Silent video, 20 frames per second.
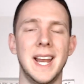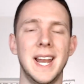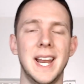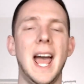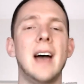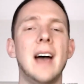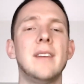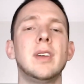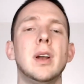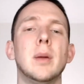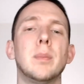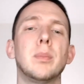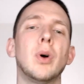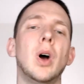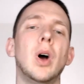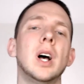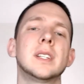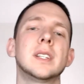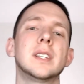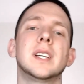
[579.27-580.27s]
and having a
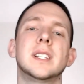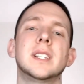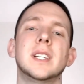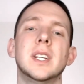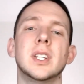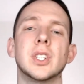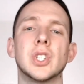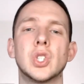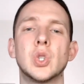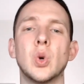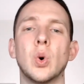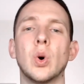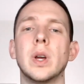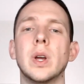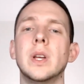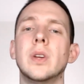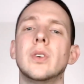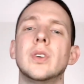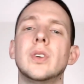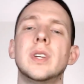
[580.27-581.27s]
process and a story
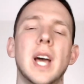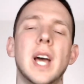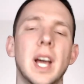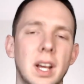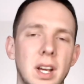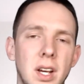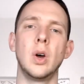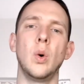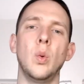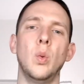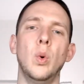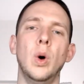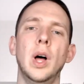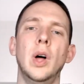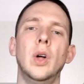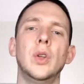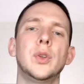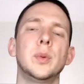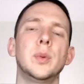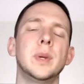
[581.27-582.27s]
in your deck will
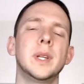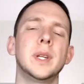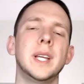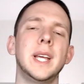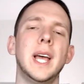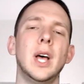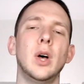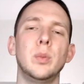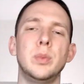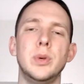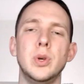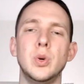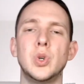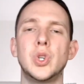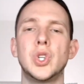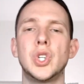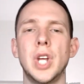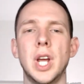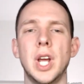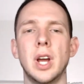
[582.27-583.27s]
ultimately help you
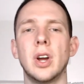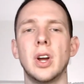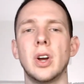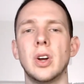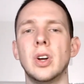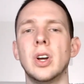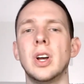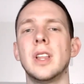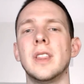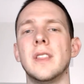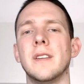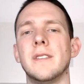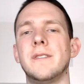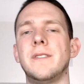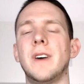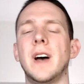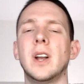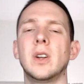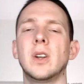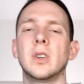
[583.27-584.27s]
share the final